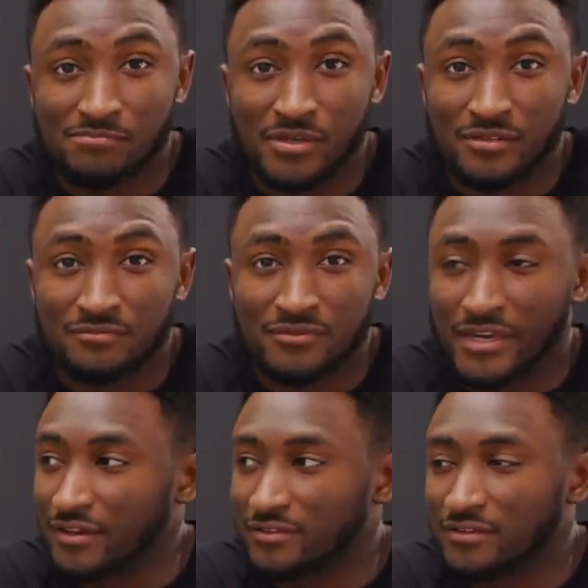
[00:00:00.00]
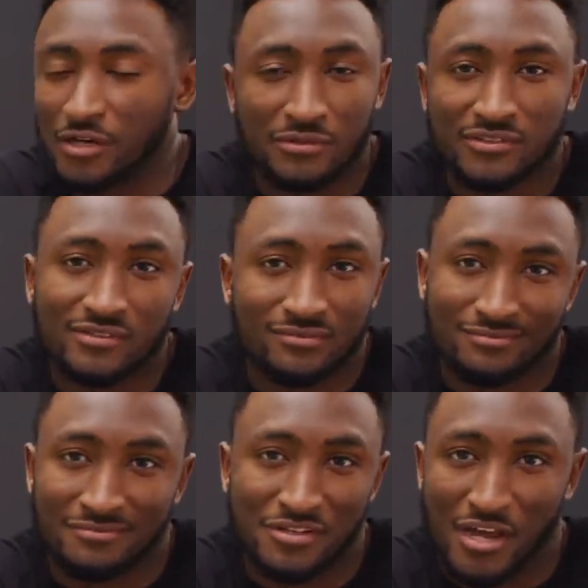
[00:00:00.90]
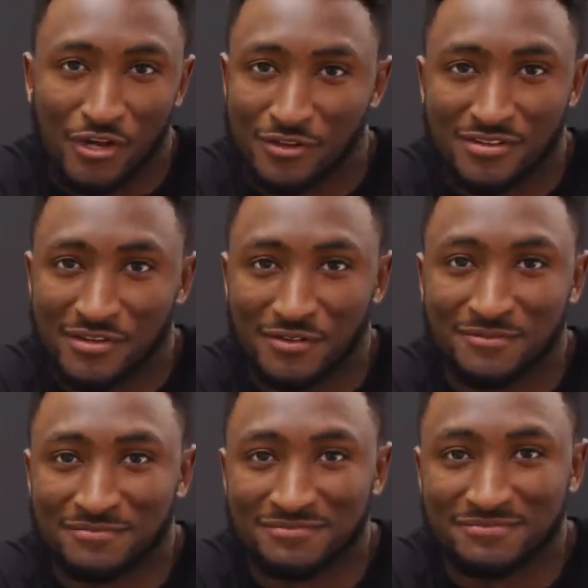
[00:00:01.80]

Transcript: But yeah, no, it's not a good deal.